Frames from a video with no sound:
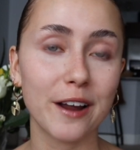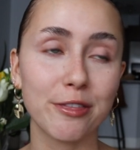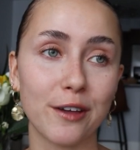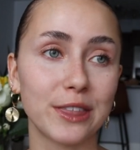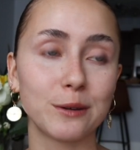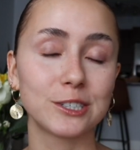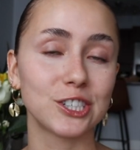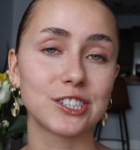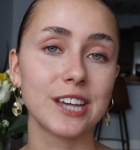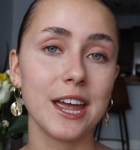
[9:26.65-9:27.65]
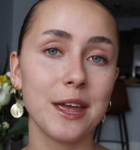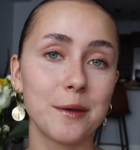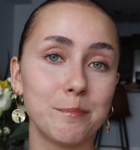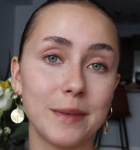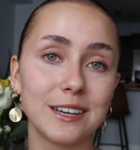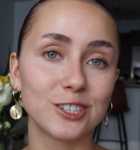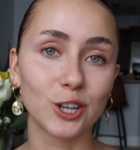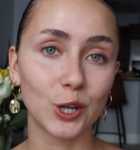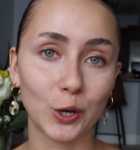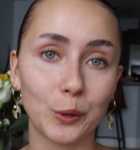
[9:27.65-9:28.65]
I thought they were just meant
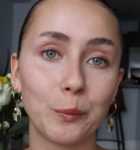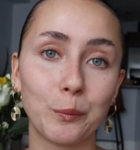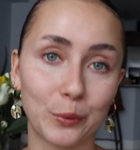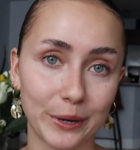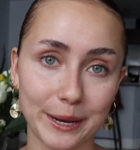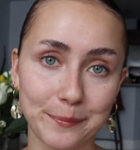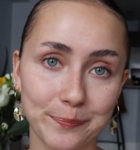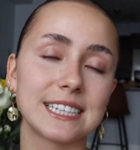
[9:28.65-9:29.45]
to look pretty.